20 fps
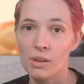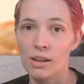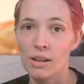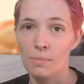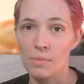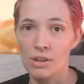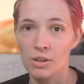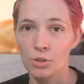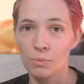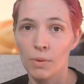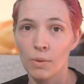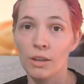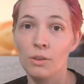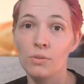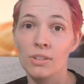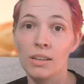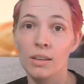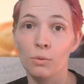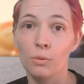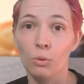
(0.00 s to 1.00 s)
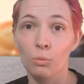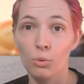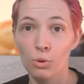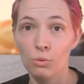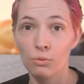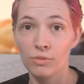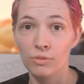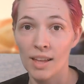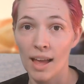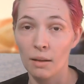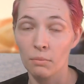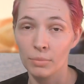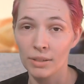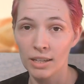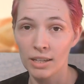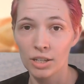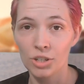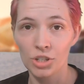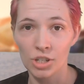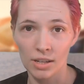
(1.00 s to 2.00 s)
an image by using
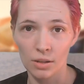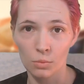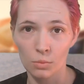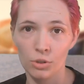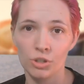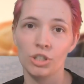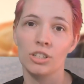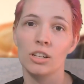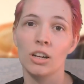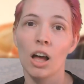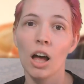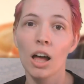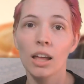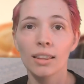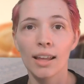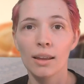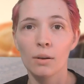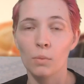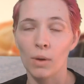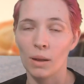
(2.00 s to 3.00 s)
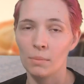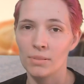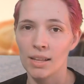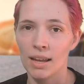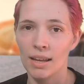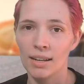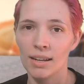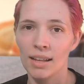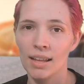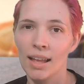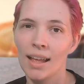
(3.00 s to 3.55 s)
remove.bg, which is an online website